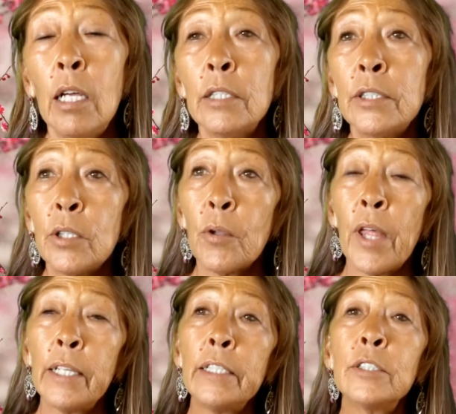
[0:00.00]
So
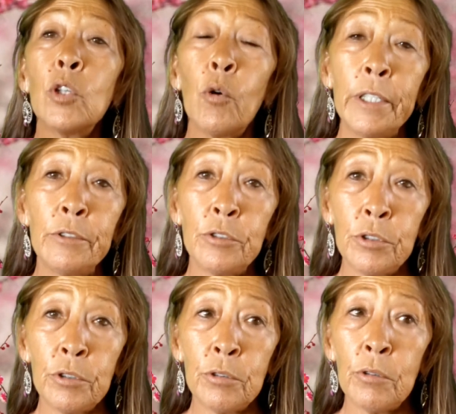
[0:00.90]
that is going
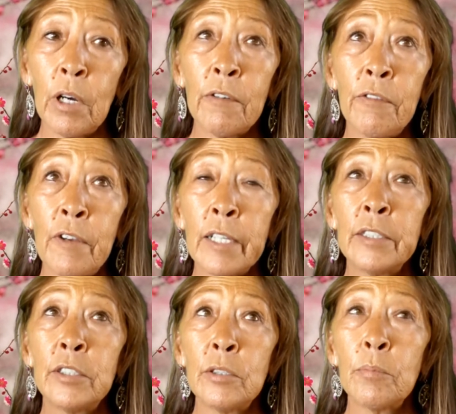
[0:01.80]
to
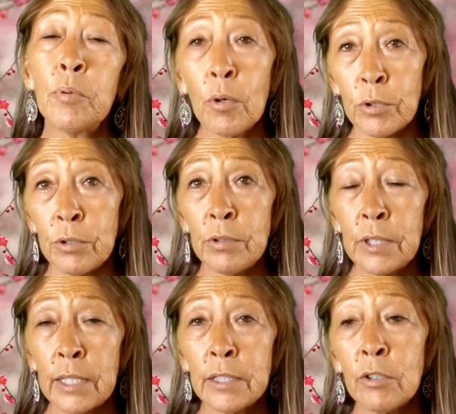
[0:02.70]
affect produce.
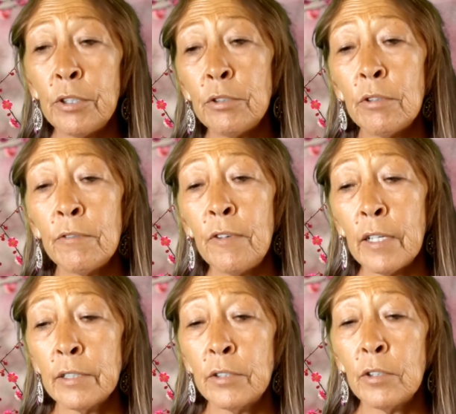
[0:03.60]
That's going to
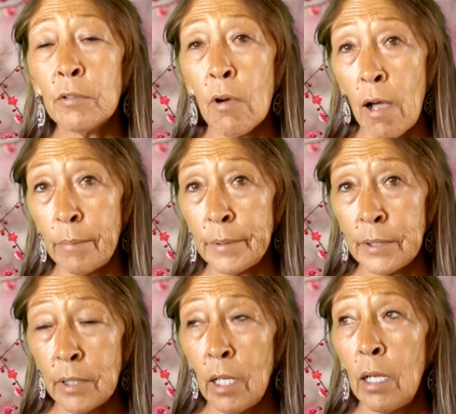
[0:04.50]
affect the crops.